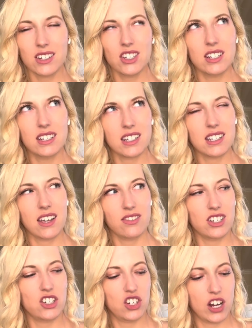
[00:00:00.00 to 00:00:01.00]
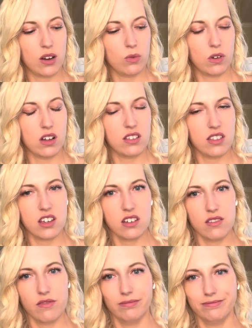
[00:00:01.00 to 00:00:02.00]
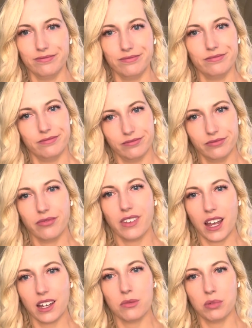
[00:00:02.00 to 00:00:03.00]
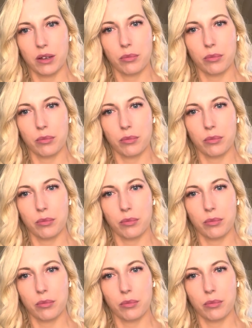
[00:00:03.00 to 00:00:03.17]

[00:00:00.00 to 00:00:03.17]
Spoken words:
she does have to share Walt, though. That could be a